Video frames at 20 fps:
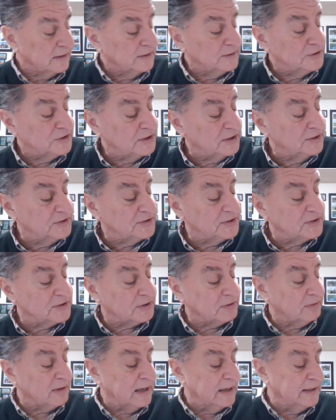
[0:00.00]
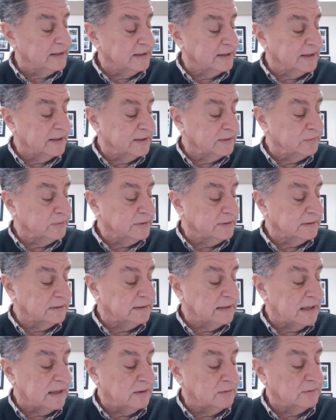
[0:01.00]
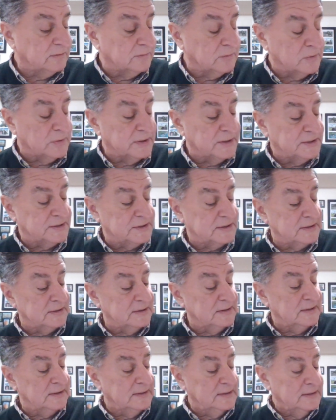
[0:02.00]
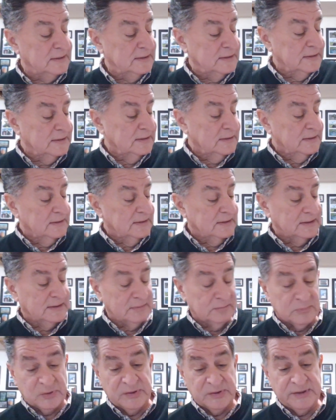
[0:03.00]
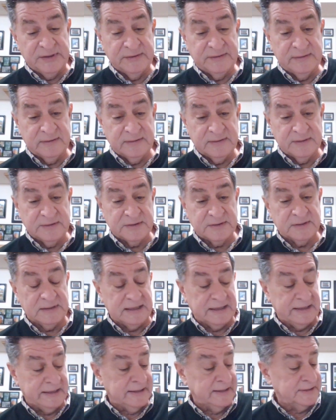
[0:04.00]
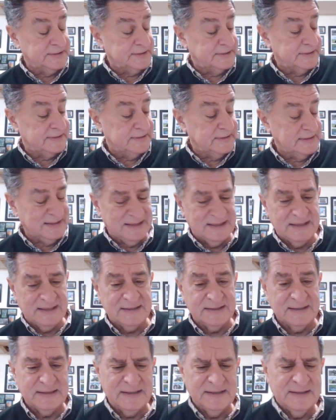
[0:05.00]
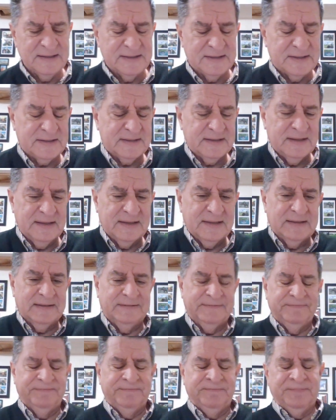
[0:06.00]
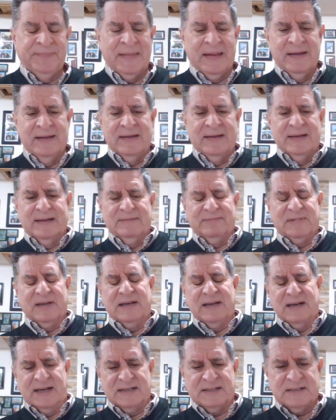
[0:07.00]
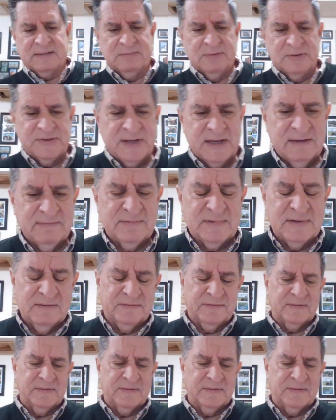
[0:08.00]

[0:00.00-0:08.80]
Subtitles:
Then Jesus cried again with a loud voice and breathed his last. Again, each the Gospels have